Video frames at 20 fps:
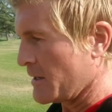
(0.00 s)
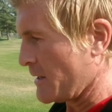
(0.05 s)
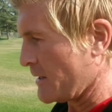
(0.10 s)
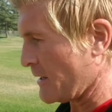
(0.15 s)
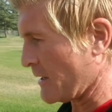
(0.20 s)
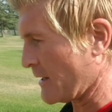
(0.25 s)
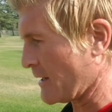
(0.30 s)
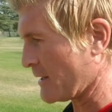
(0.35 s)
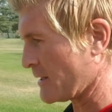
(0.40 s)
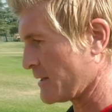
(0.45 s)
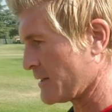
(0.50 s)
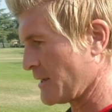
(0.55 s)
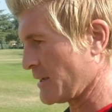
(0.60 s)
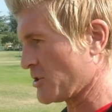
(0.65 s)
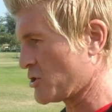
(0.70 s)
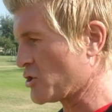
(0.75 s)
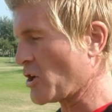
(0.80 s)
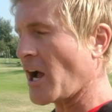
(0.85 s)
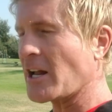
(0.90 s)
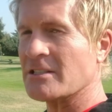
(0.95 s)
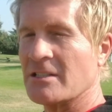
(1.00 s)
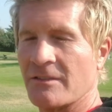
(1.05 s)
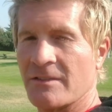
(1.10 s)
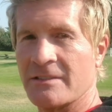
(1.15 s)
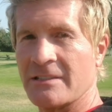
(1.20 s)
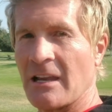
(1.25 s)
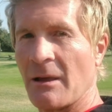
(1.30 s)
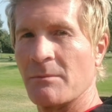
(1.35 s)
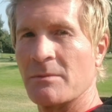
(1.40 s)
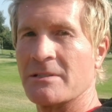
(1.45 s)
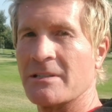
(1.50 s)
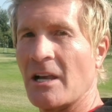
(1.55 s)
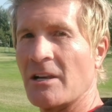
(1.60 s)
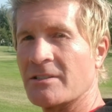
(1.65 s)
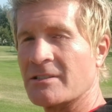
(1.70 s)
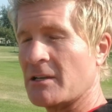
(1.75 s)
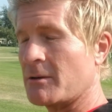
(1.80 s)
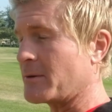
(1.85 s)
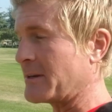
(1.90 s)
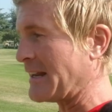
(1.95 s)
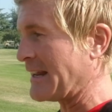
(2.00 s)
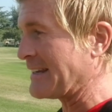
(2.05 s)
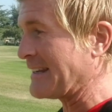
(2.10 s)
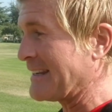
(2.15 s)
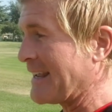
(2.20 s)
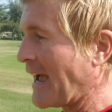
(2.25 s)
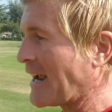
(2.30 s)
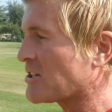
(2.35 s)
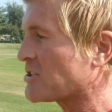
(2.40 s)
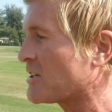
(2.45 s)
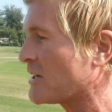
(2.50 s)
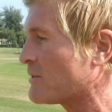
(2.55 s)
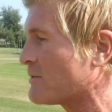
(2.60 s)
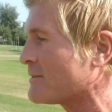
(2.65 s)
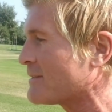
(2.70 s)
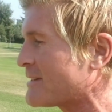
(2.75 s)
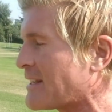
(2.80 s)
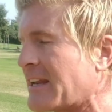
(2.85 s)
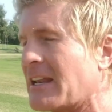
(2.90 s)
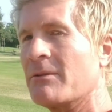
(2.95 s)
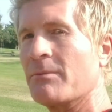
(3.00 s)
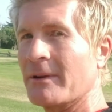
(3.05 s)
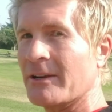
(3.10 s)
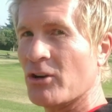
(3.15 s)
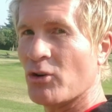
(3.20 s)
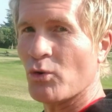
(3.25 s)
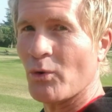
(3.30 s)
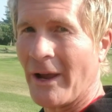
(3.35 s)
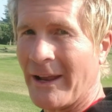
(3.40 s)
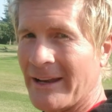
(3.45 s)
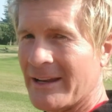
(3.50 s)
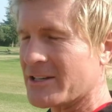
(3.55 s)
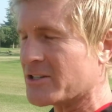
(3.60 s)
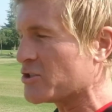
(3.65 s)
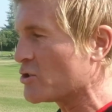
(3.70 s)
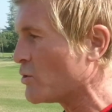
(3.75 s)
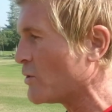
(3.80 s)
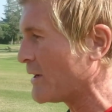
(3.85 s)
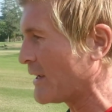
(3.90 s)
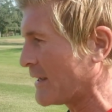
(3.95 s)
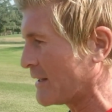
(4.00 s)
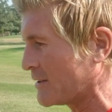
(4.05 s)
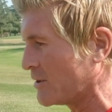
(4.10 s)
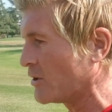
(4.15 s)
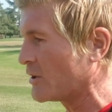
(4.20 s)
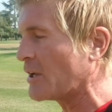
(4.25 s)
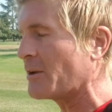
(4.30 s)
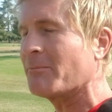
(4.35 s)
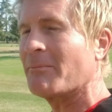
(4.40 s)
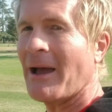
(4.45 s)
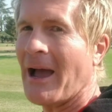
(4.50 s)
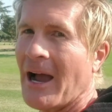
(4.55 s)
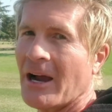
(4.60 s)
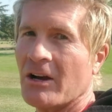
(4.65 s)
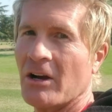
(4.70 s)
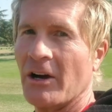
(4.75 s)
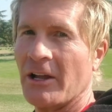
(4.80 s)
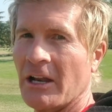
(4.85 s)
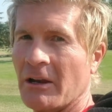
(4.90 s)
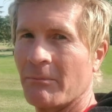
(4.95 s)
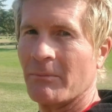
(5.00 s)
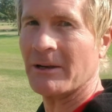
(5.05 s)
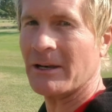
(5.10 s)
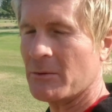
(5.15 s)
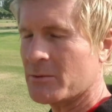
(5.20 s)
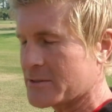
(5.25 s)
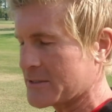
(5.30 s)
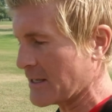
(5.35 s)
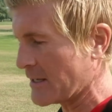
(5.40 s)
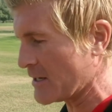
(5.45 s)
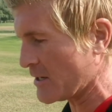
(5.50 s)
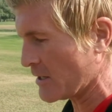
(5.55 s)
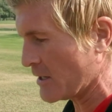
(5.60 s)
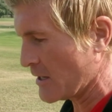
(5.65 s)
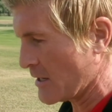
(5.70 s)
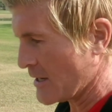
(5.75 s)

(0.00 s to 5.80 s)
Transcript: He had shots of stem cells in him, and he actually said he regretted doing it looking back on it, but he was getting